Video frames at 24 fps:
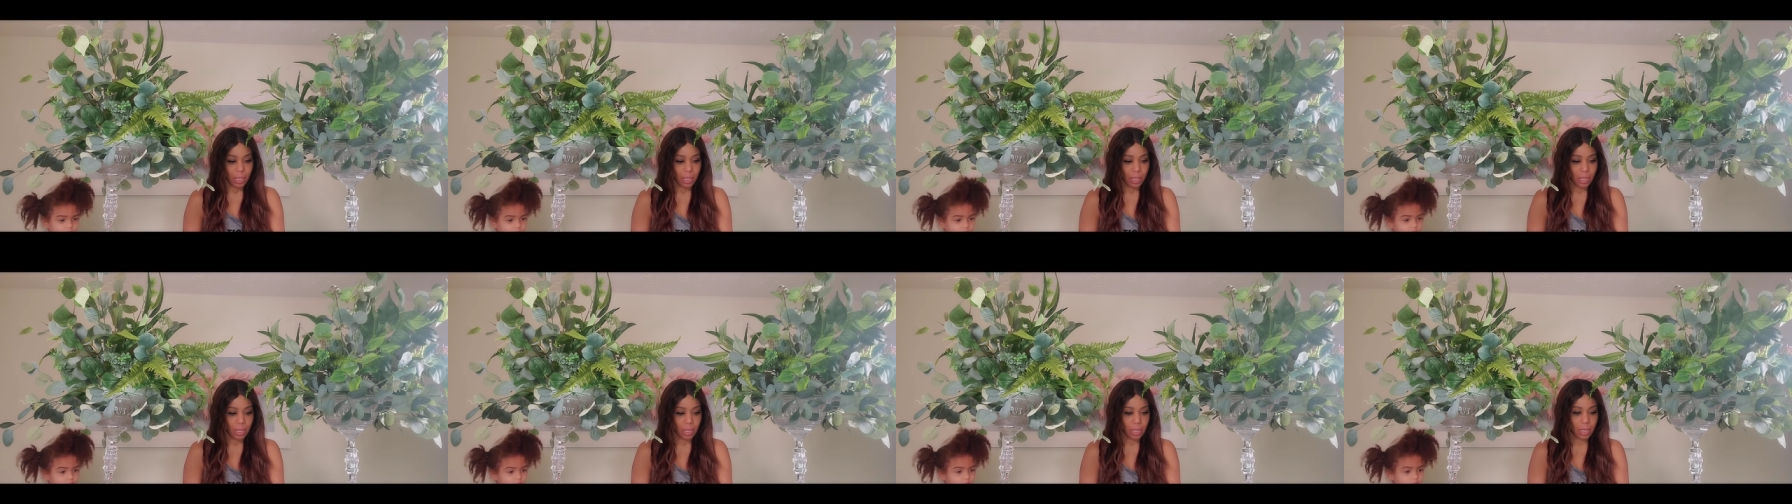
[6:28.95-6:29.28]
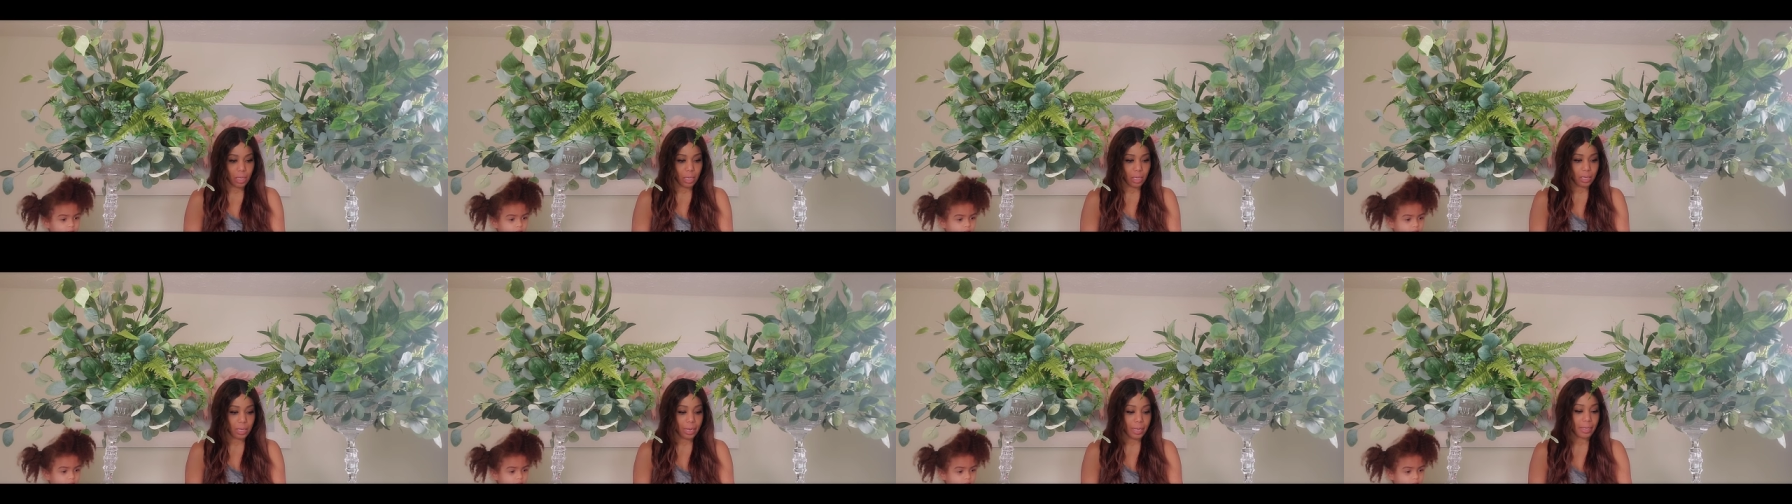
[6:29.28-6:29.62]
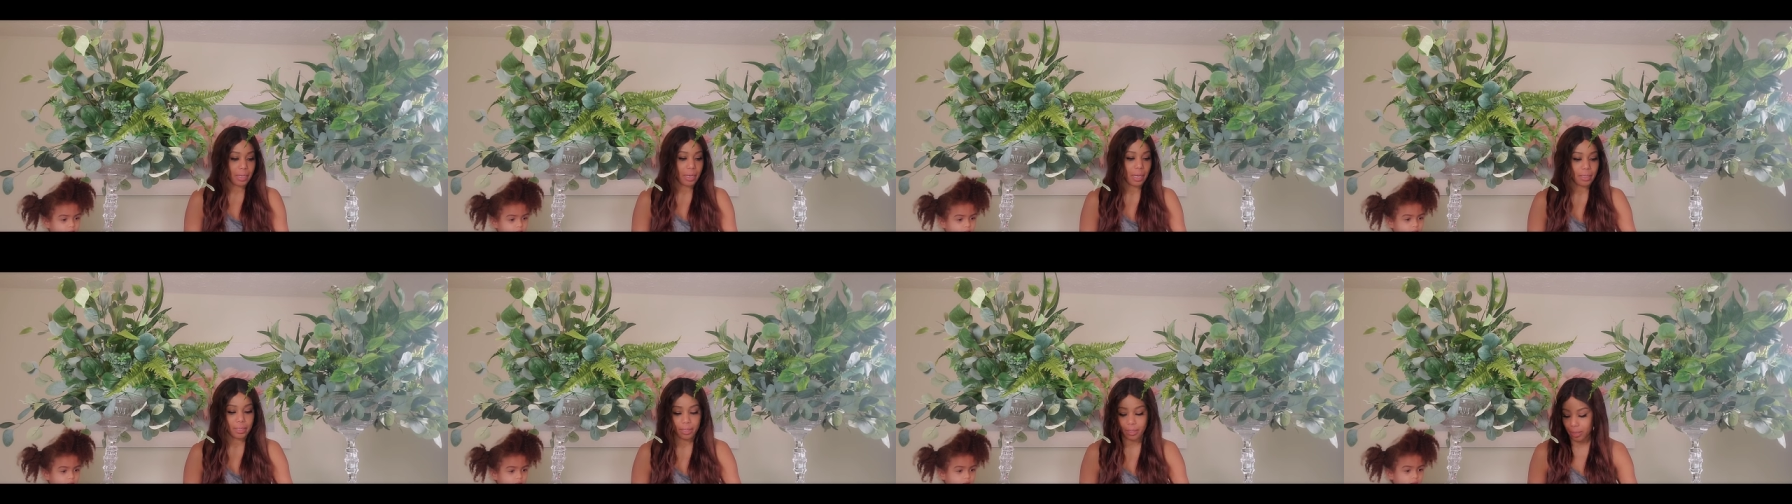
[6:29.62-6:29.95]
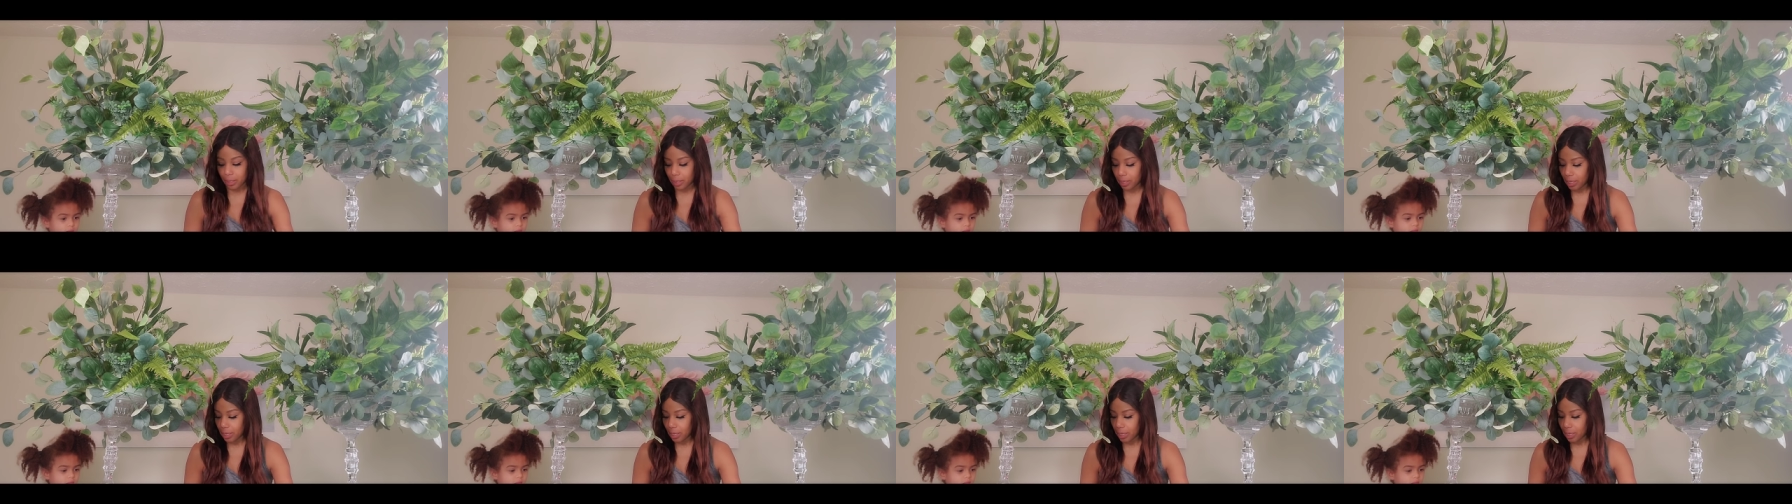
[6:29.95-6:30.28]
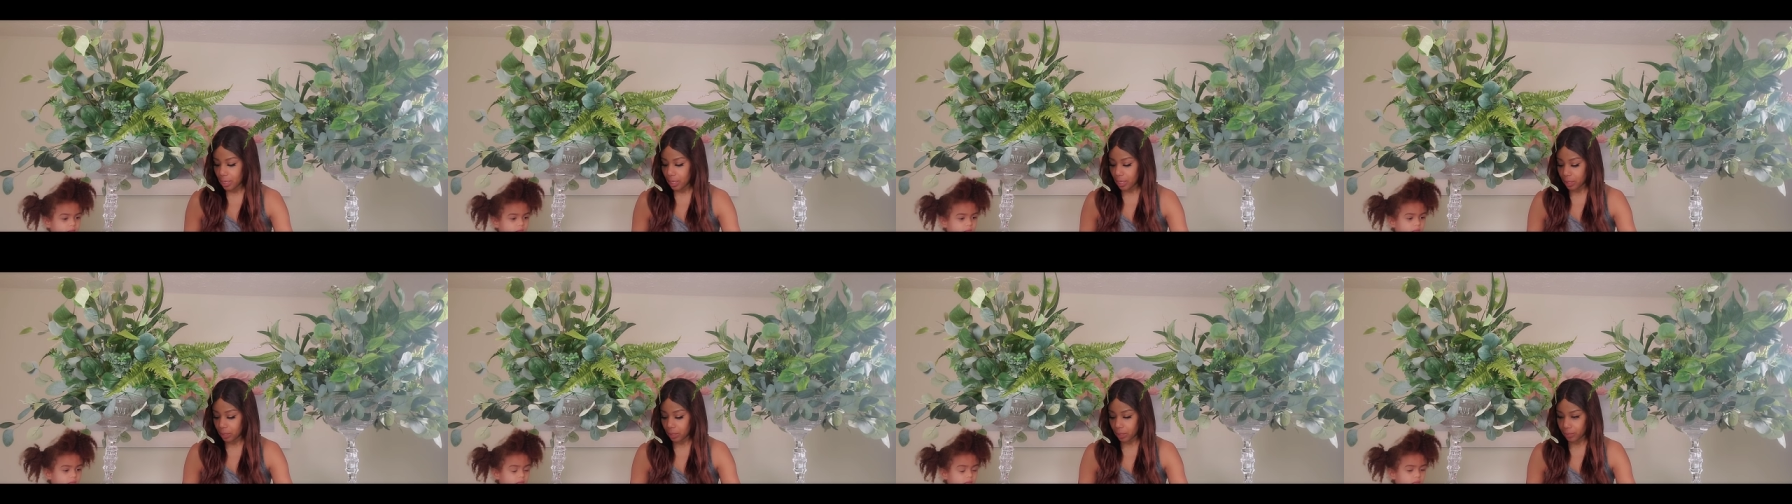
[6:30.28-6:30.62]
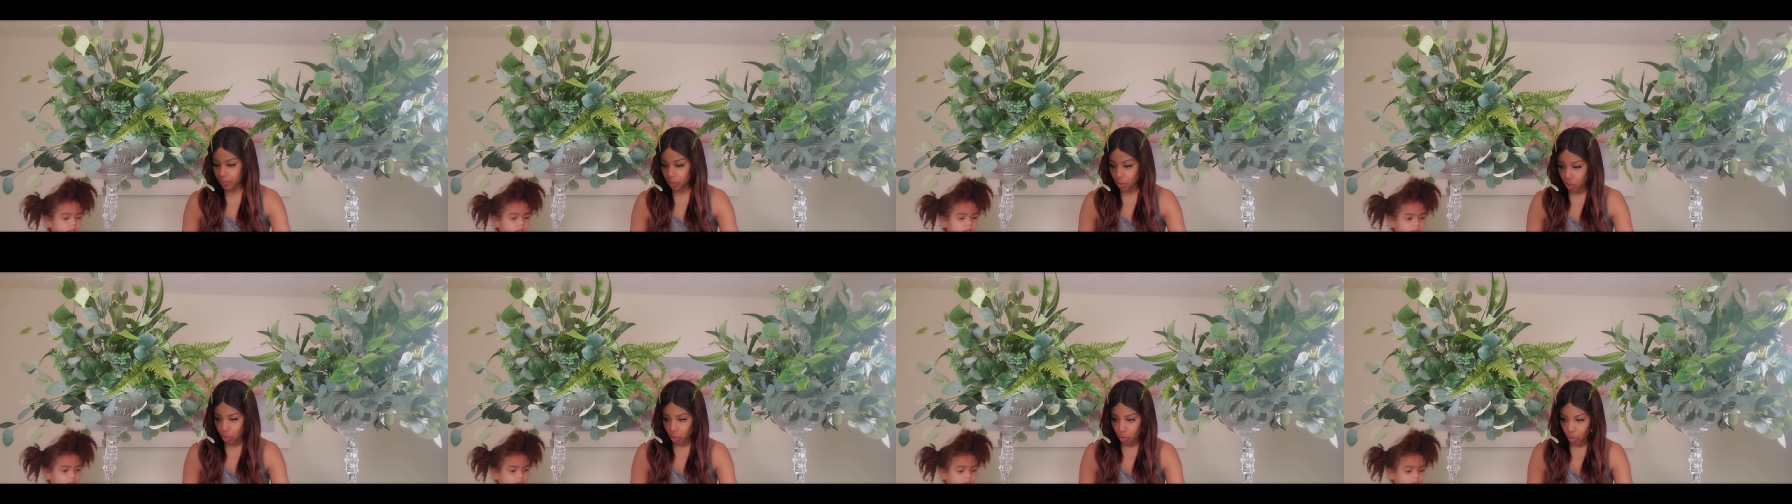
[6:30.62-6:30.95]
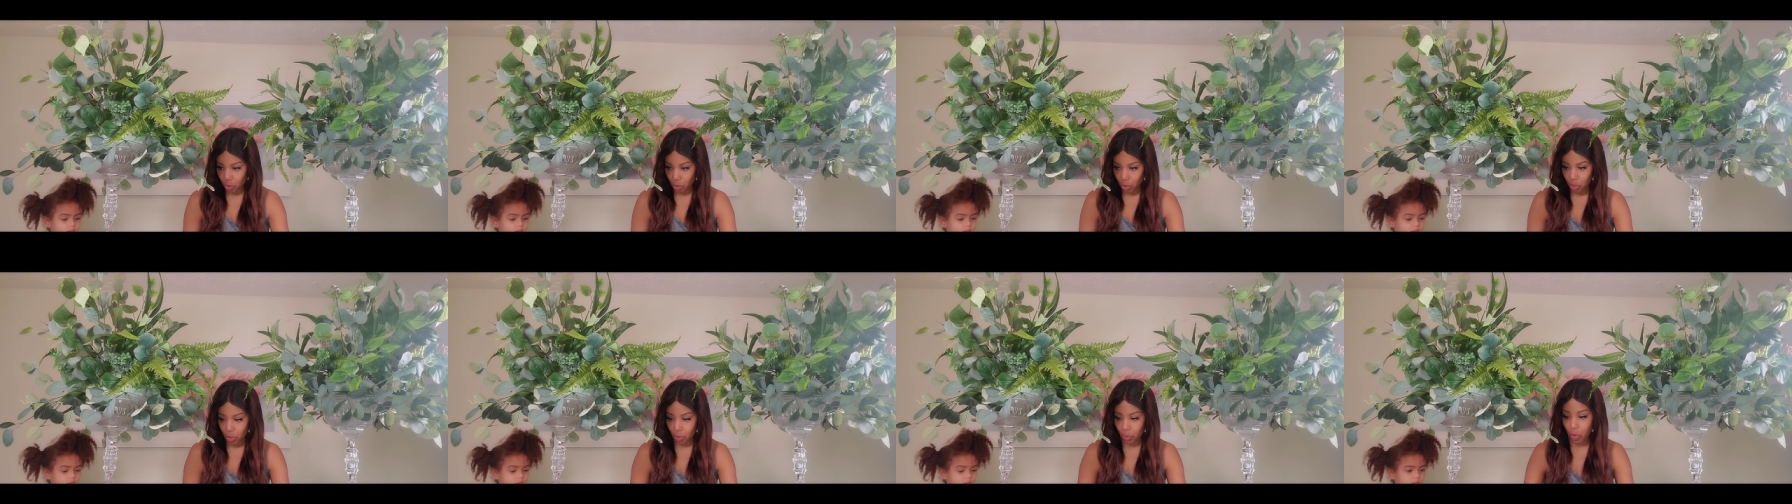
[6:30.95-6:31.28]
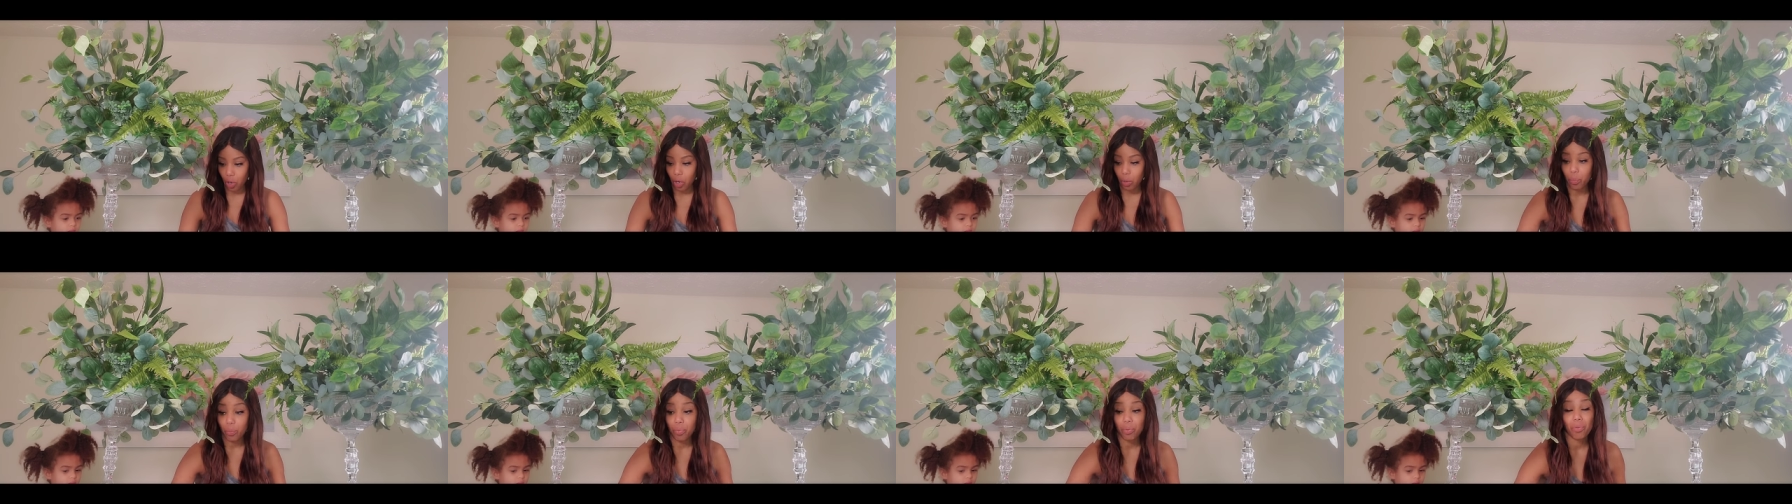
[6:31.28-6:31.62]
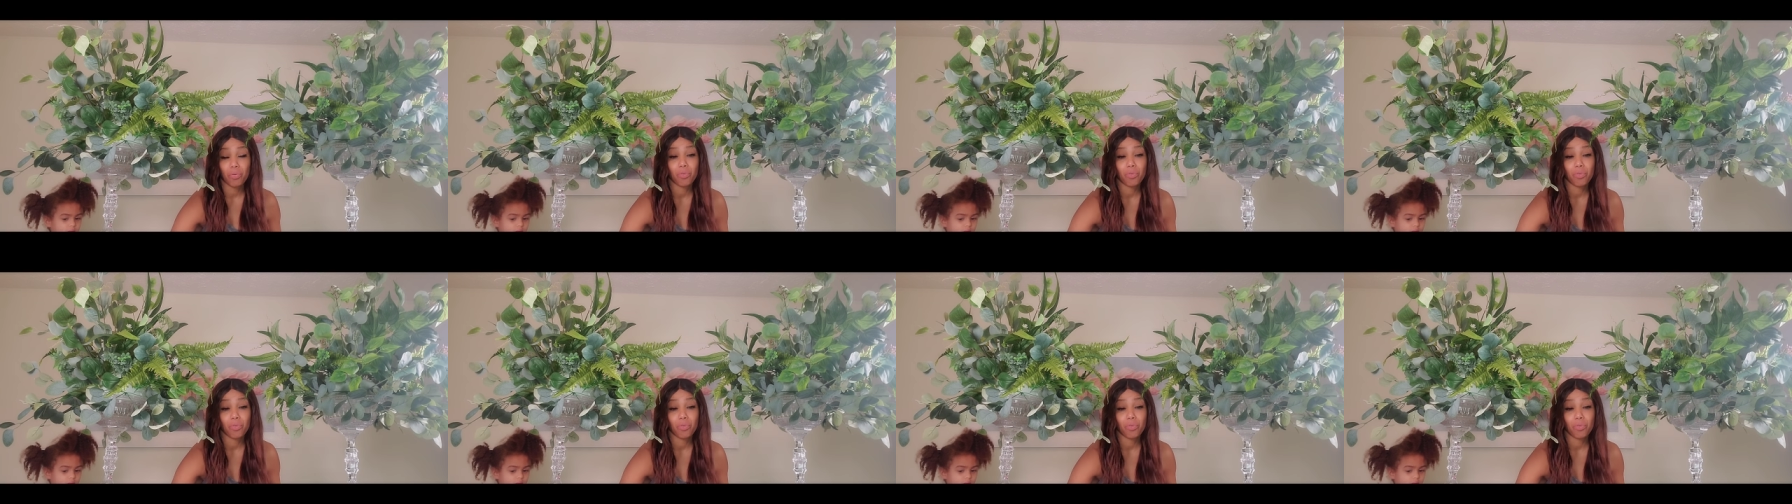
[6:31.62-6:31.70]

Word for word: And I got these, I have to show you how